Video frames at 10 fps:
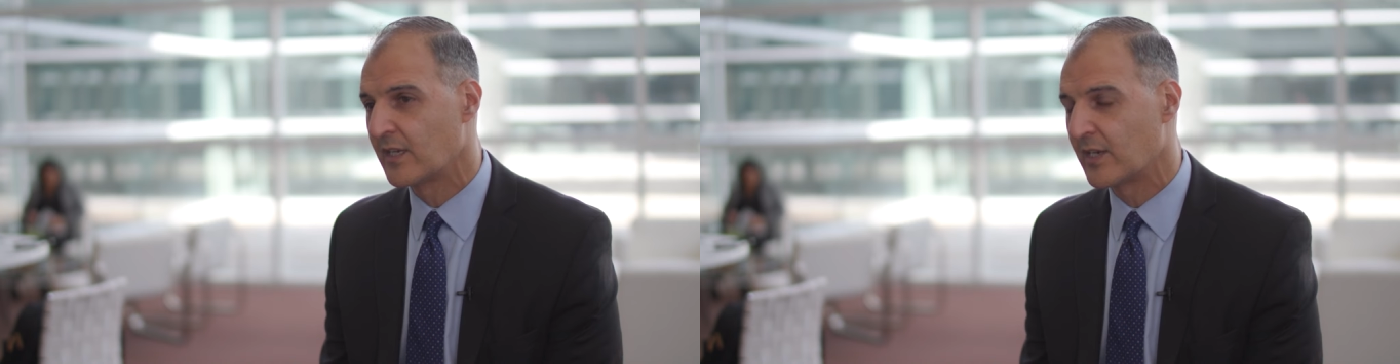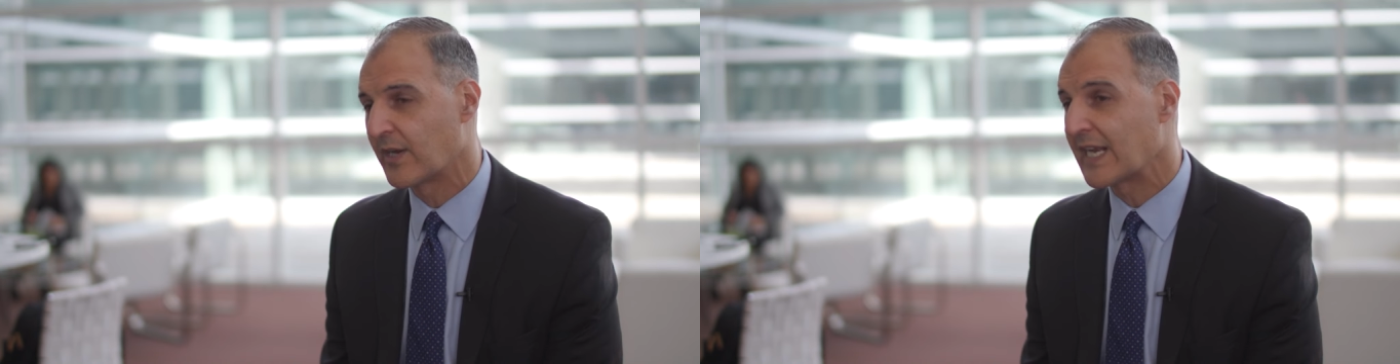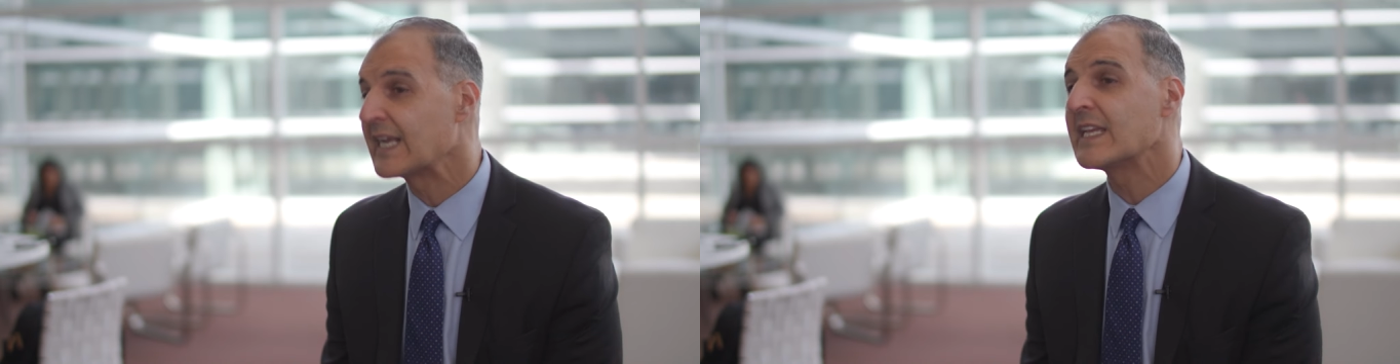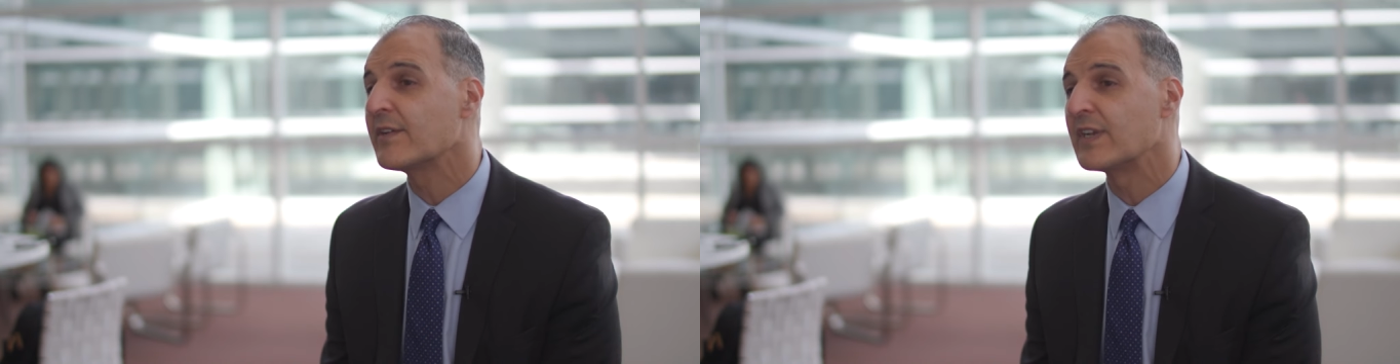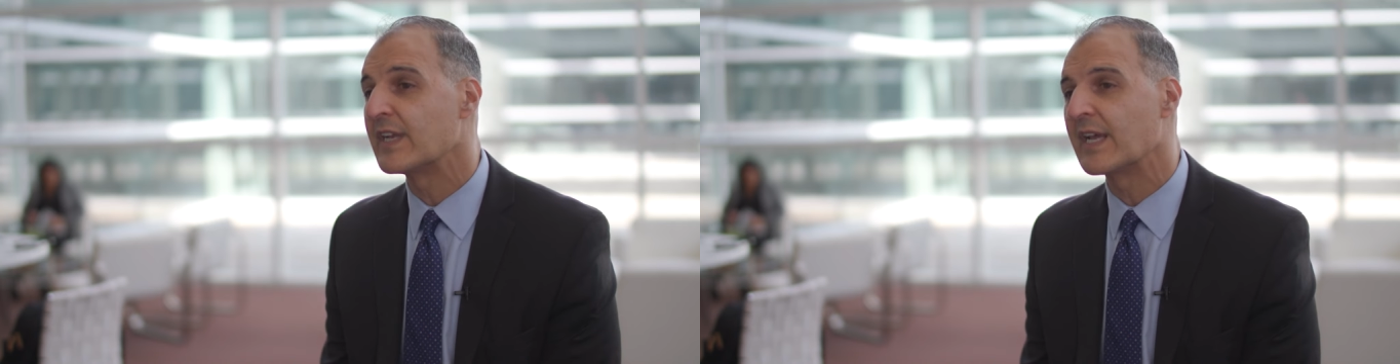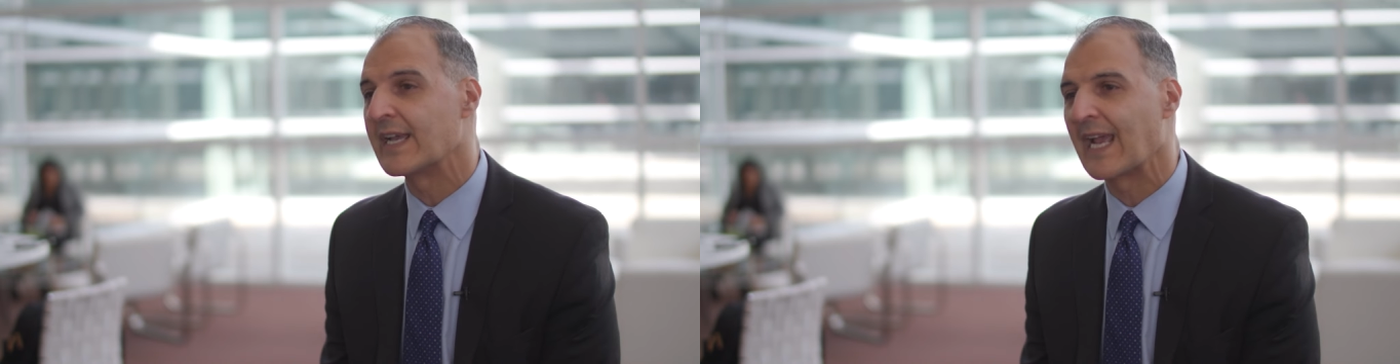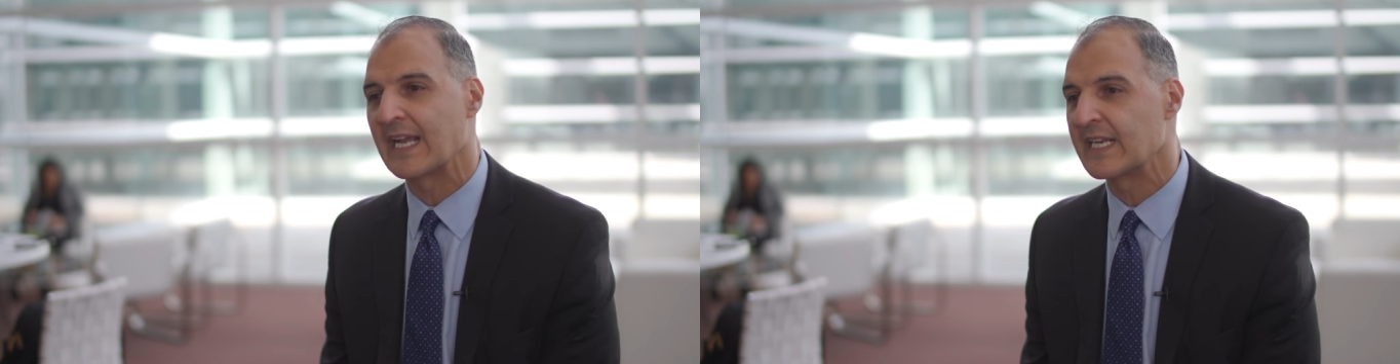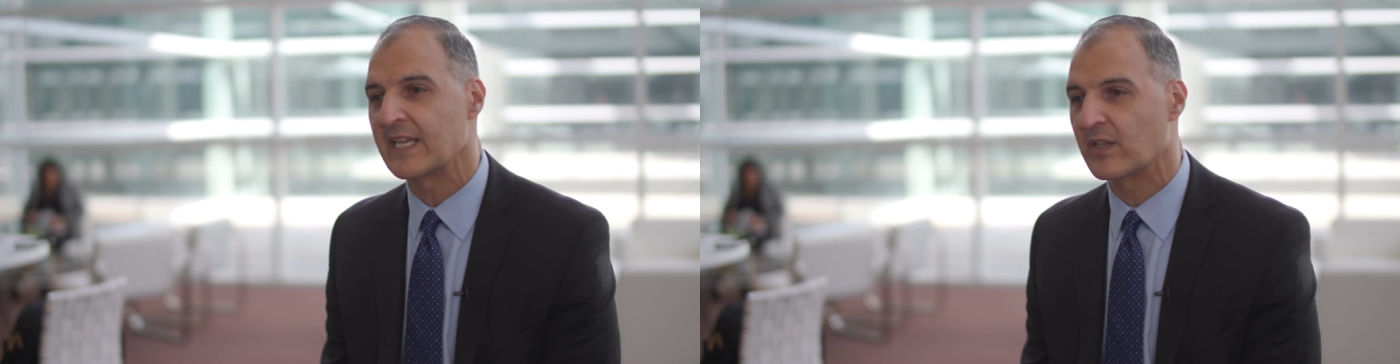You know, on any given day,
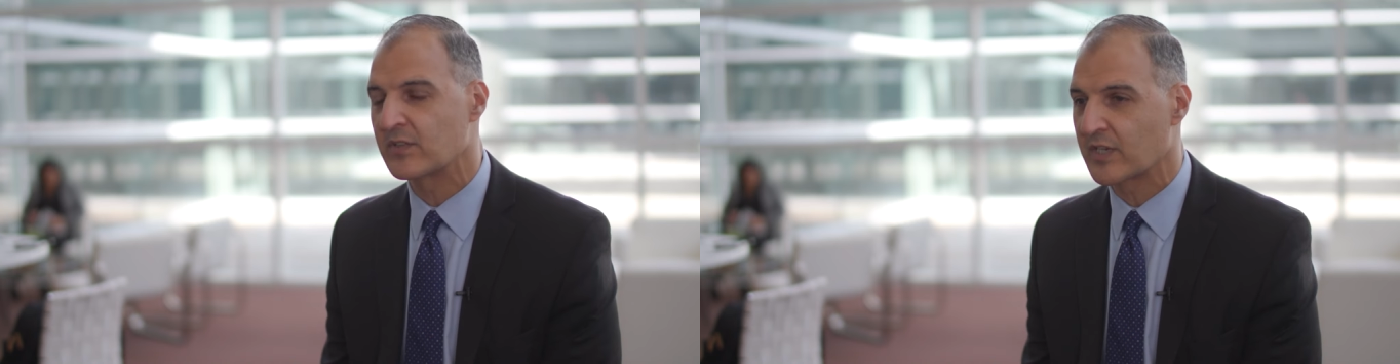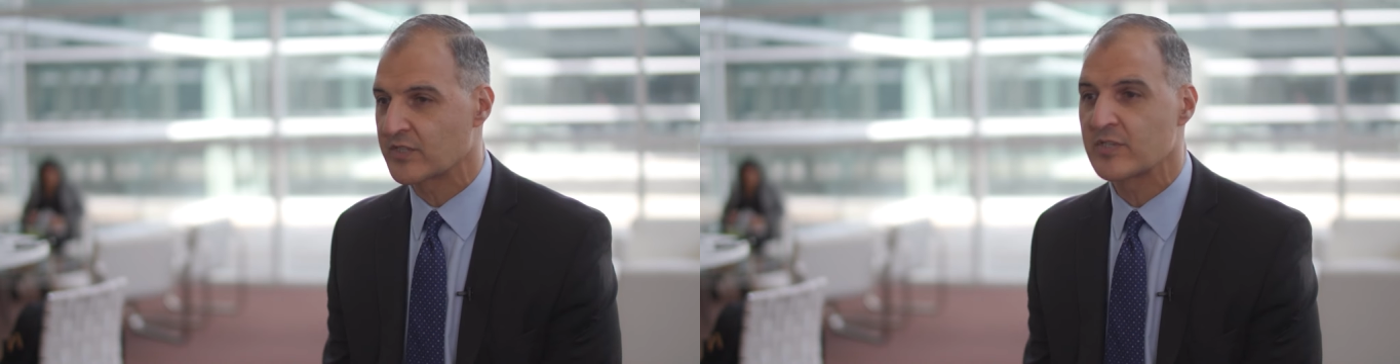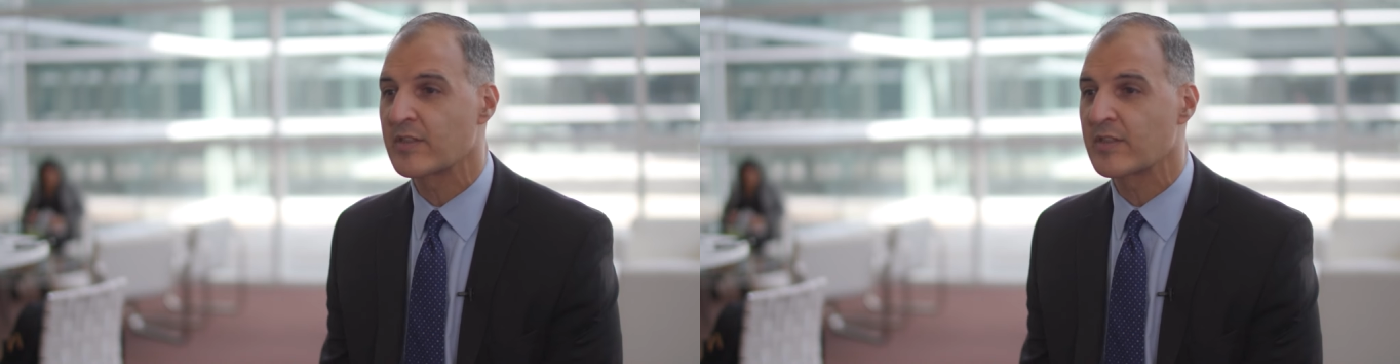ADL does